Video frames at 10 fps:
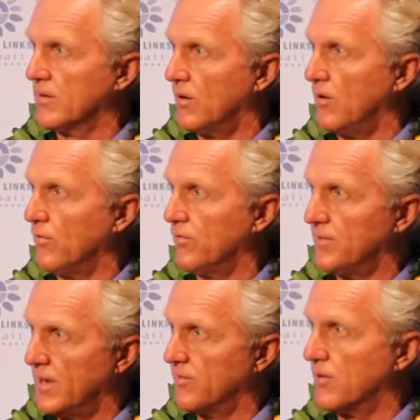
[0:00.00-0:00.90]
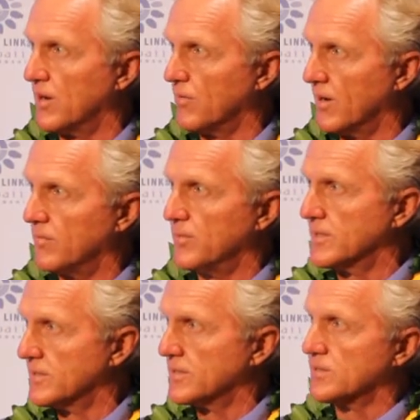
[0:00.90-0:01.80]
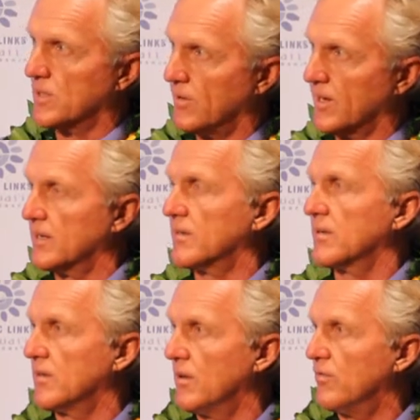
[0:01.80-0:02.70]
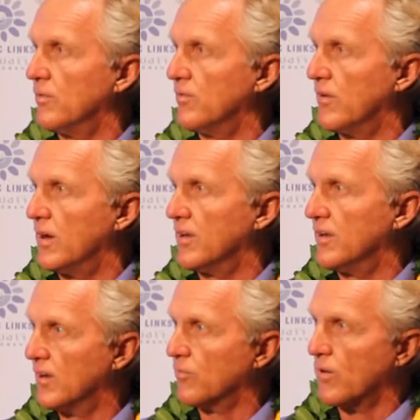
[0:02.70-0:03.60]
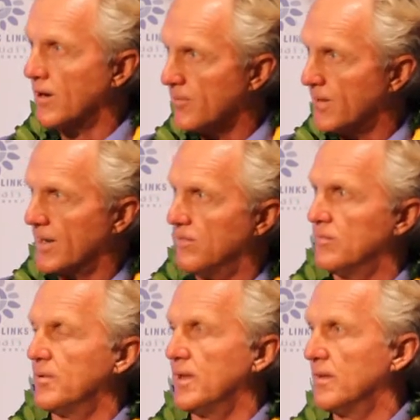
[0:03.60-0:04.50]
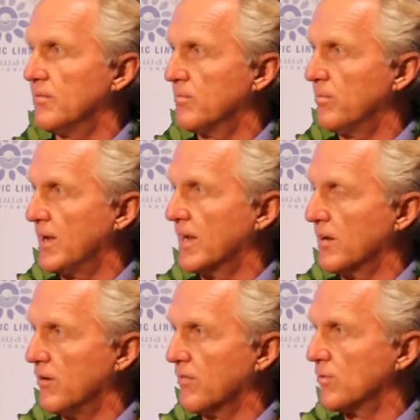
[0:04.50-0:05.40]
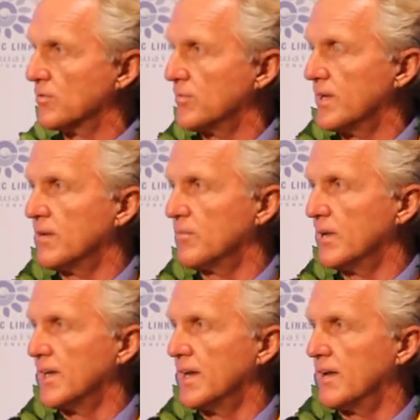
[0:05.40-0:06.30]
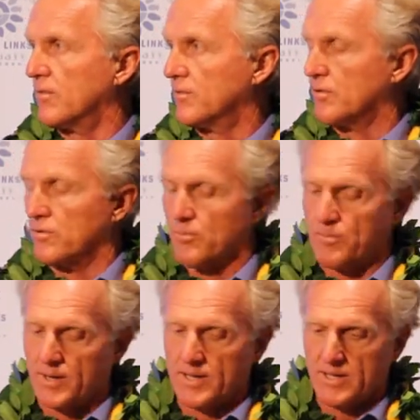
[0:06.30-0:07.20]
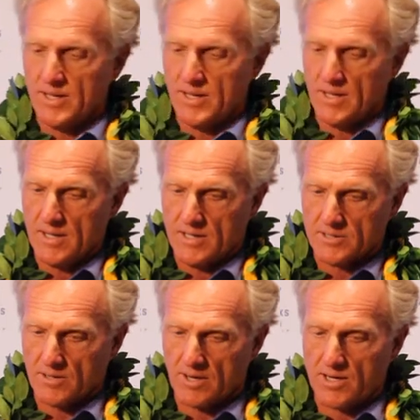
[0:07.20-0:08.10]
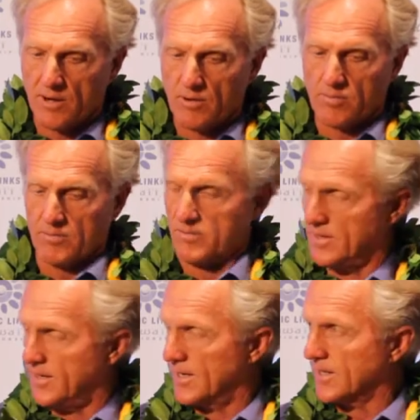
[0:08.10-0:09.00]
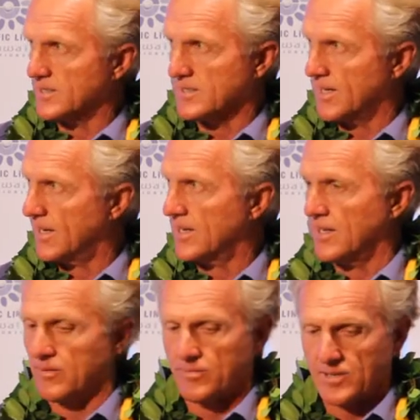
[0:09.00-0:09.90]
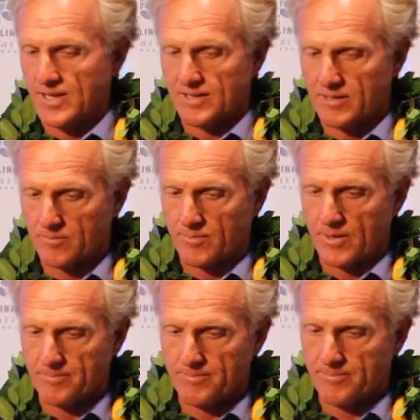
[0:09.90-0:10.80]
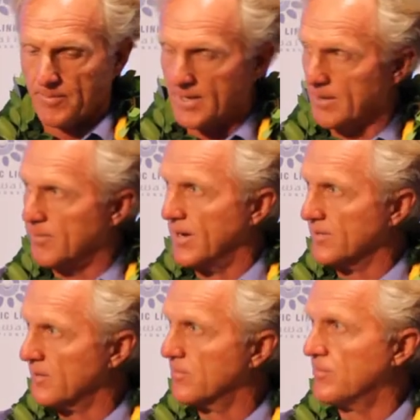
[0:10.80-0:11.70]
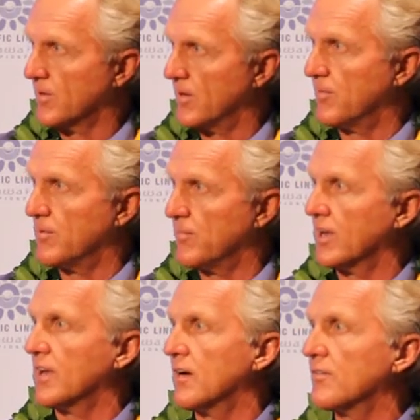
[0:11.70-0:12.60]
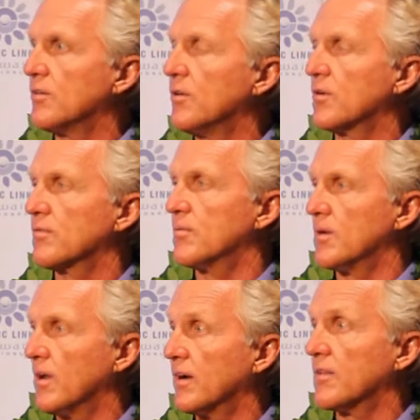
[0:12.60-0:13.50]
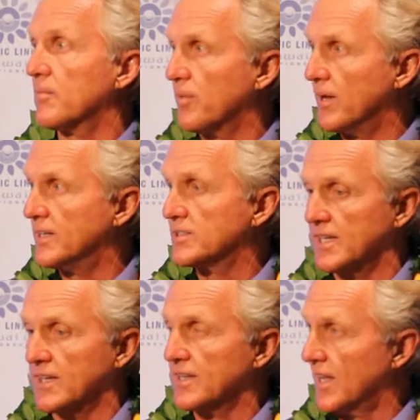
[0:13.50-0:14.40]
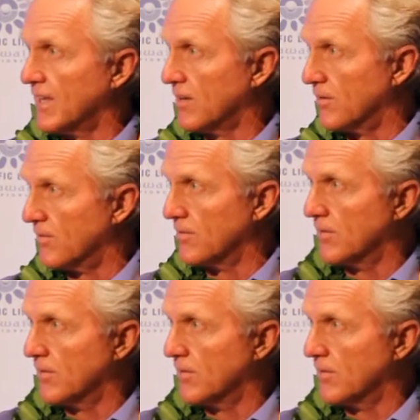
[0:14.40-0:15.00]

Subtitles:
golf, done very well in business, so I can move on and not worry about having to be in playing golf course week in, week out or tournament play. So I know I can stand here saying that my emails are going to be ringing off the hook from a lot of the players saying thank you